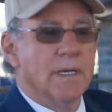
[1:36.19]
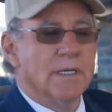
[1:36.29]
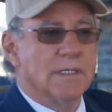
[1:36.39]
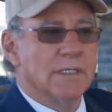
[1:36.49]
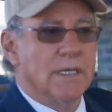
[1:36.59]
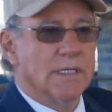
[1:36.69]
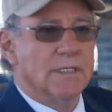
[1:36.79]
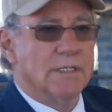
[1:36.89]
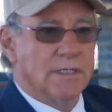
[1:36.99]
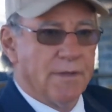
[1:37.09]

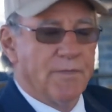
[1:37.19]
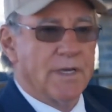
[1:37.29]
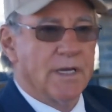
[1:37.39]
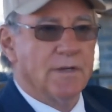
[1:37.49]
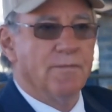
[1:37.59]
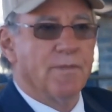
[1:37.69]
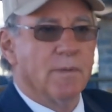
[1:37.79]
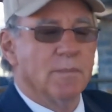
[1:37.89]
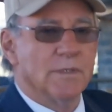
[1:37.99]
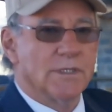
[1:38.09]
certificate
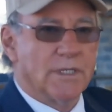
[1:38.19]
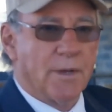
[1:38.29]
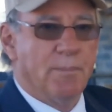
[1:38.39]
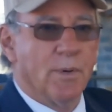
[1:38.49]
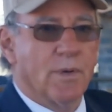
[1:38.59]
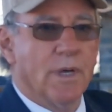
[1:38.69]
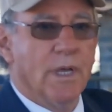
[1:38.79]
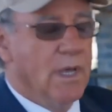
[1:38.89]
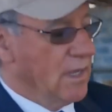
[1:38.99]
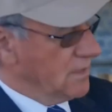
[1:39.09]
from Stud Book
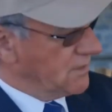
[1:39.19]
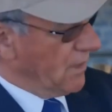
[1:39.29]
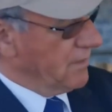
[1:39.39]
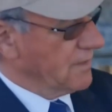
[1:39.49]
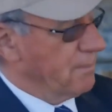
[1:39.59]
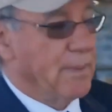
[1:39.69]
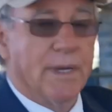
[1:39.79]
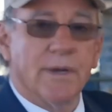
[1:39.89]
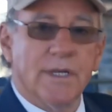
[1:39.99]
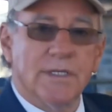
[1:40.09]
showing the
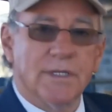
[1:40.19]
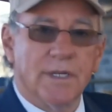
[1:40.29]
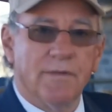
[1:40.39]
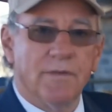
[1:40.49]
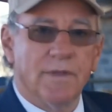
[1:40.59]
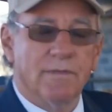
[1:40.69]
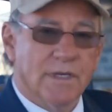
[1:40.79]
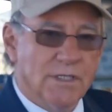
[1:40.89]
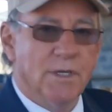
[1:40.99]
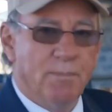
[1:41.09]
pedigrees and everything.
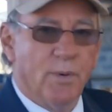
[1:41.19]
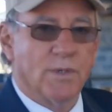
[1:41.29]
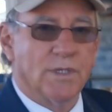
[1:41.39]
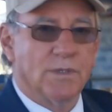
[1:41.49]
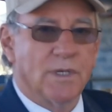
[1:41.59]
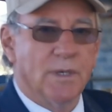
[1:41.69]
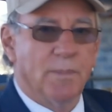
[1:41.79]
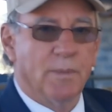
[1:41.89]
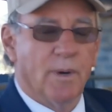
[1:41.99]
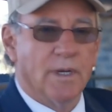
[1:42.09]
This is important to keep
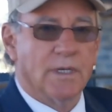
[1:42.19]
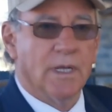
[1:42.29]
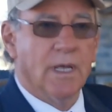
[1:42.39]
in mind.